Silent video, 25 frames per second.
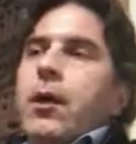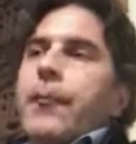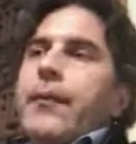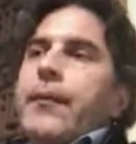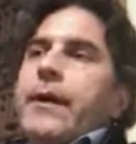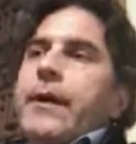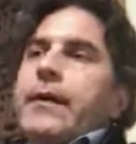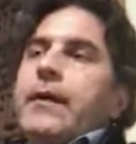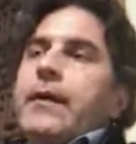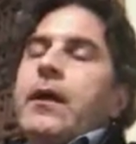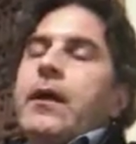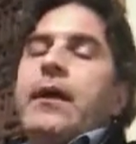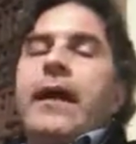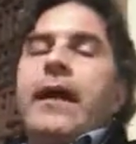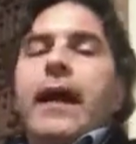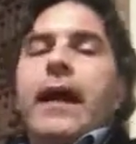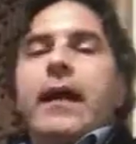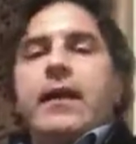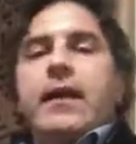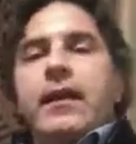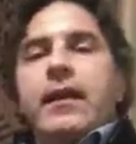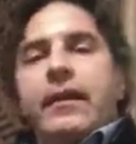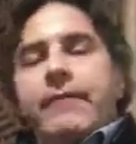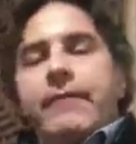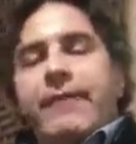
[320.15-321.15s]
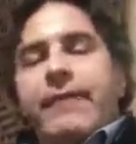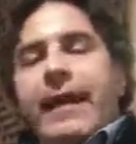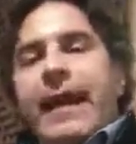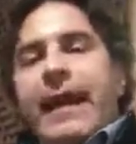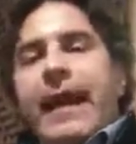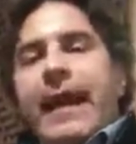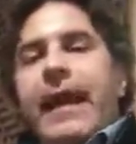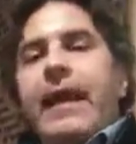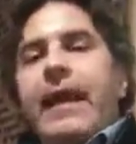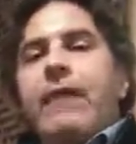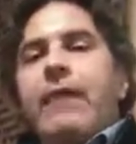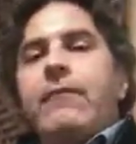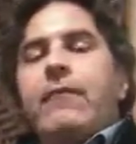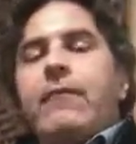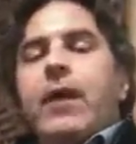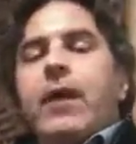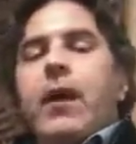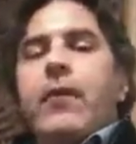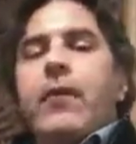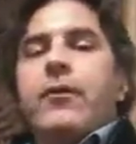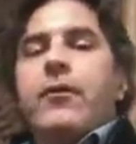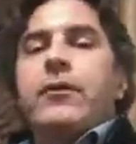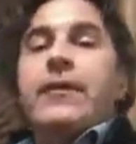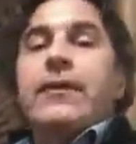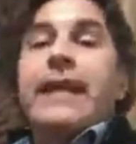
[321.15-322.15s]
But again, if I have
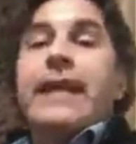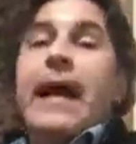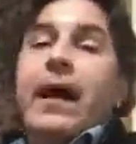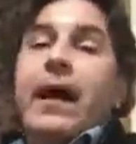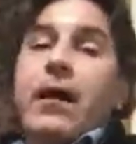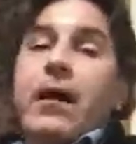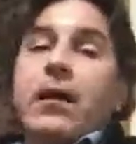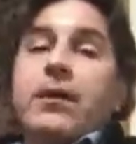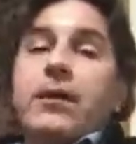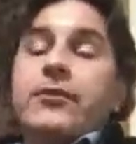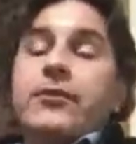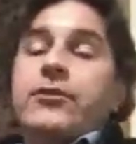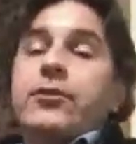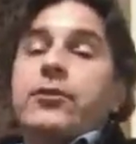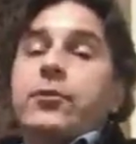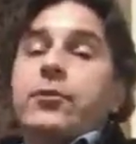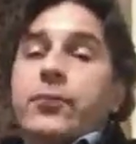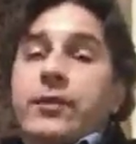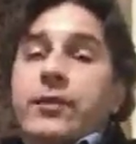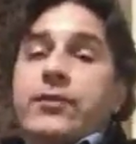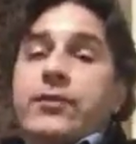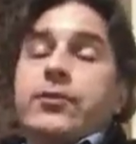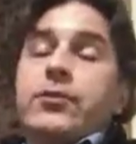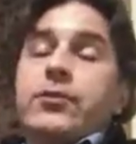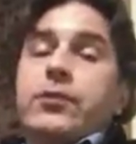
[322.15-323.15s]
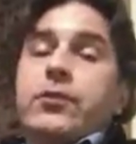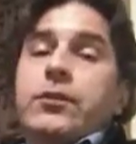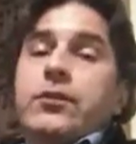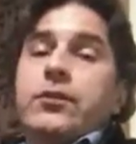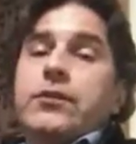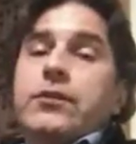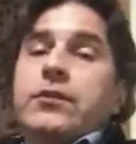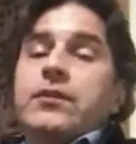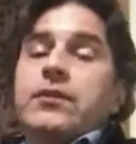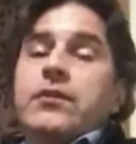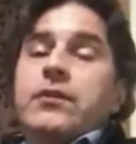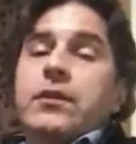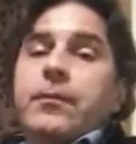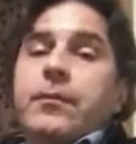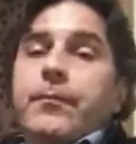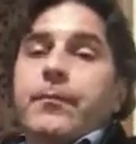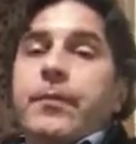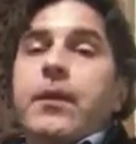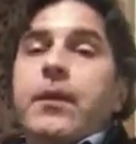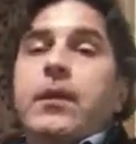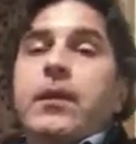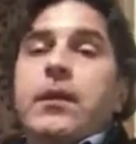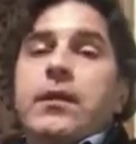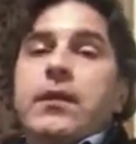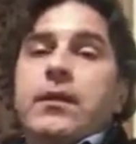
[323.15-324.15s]
other knowledge and resources and
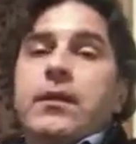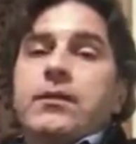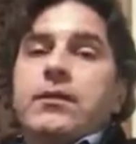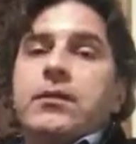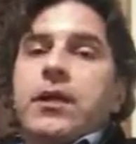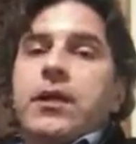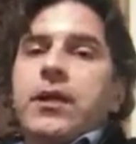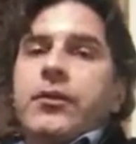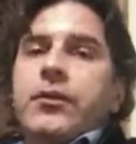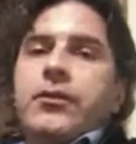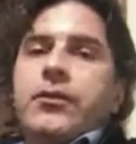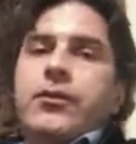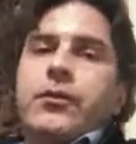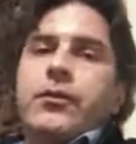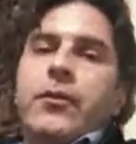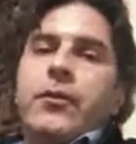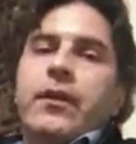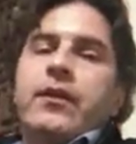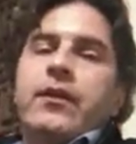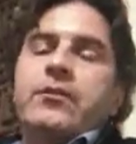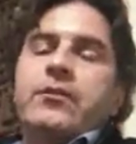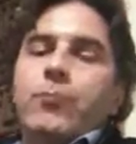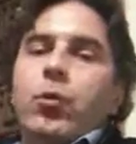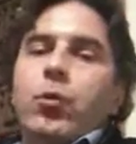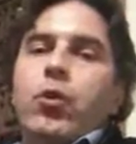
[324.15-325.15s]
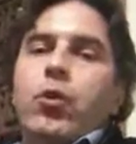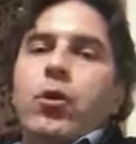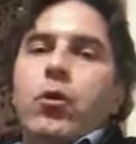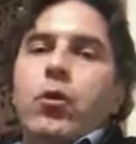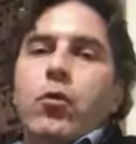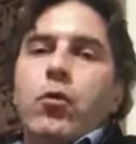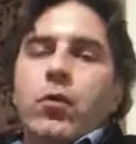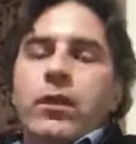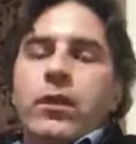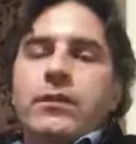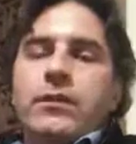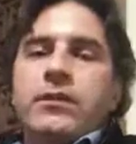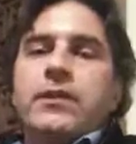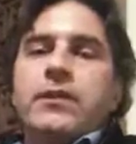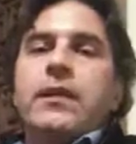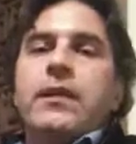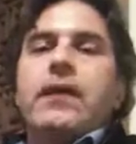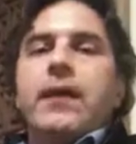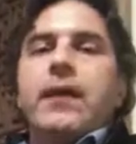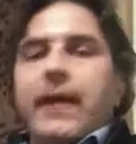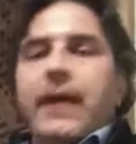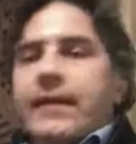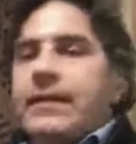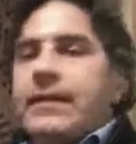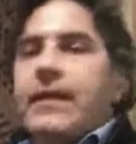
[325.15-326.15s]
abilities to do things more
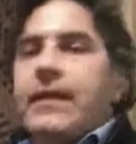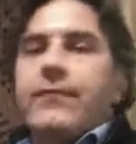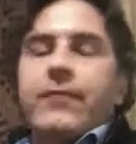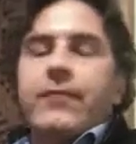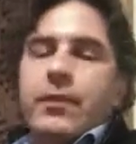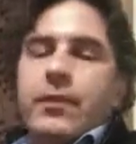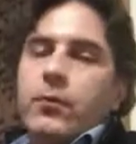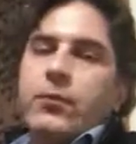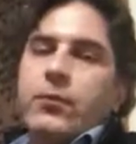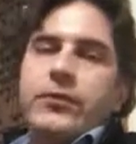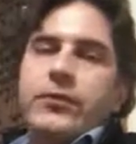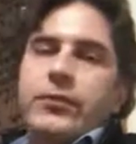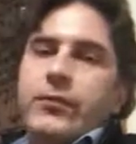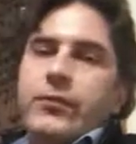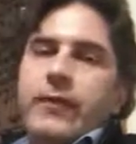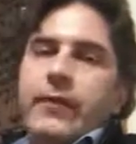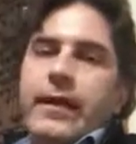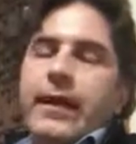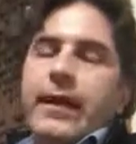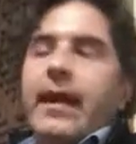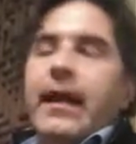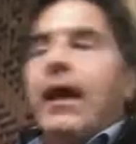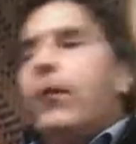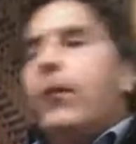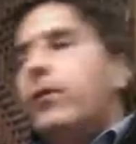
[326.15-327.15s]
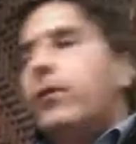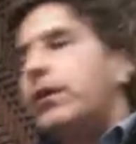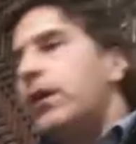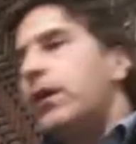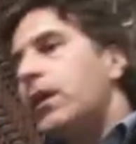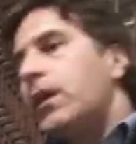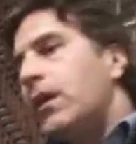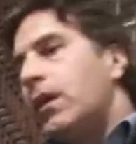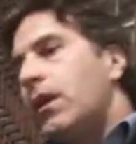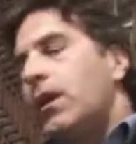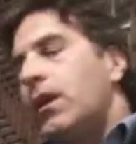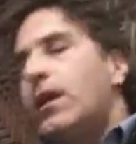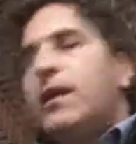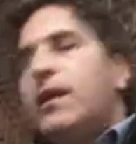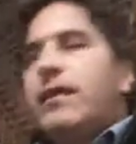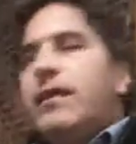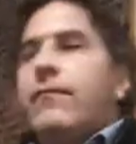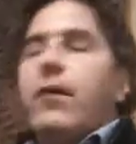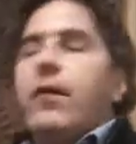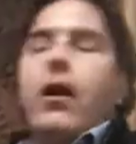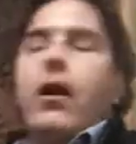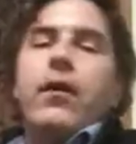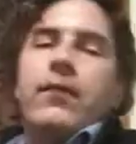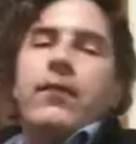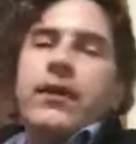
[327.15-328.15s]
holistic, I definitely would do that. I would
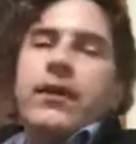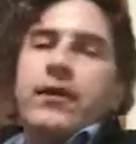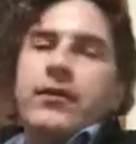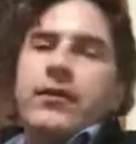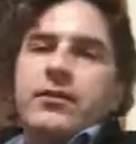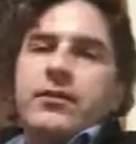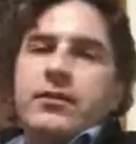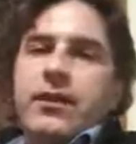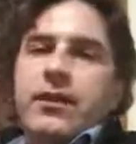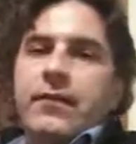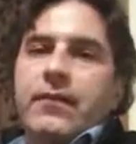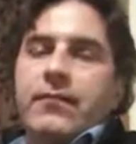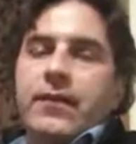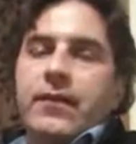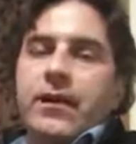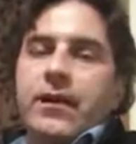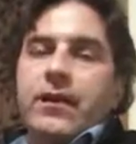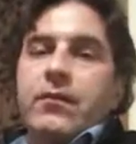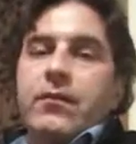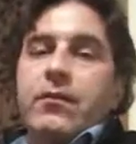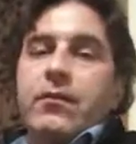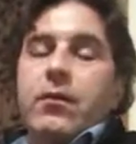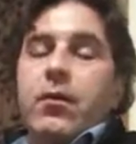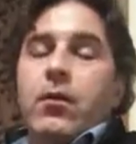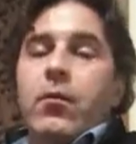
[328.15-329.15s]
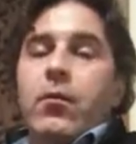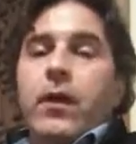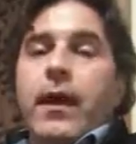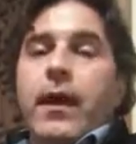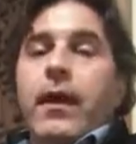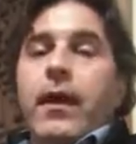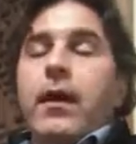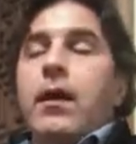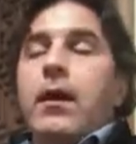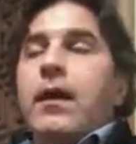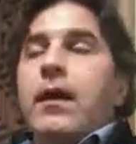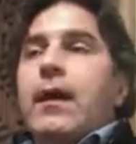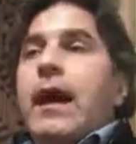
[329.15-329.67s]
leave all the other stuff away.